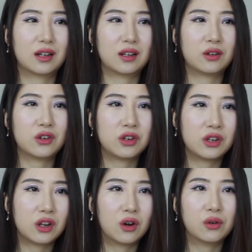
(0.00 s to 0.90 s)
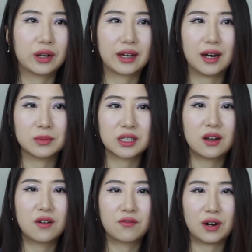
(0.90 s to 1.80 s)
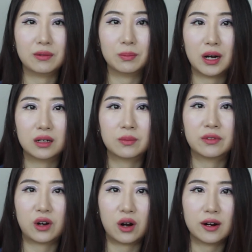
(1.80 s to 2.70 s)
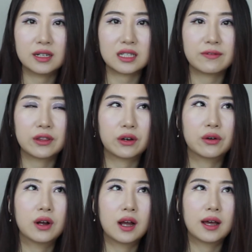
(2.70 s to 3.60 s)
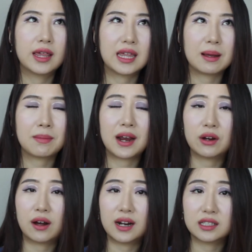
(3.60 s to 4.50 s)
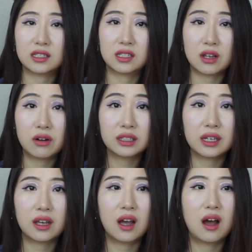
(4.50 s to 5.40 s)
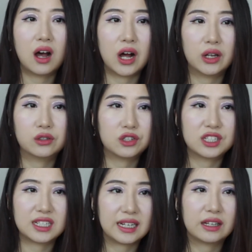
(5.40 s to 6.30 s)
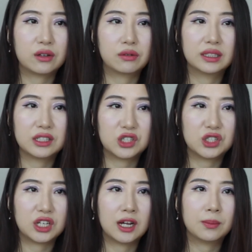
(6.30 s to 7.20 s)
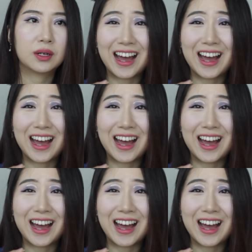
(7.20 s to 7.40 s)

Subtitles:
you know, it comes from the bottom of their hearts, even though they might not necessarily understand the relationship.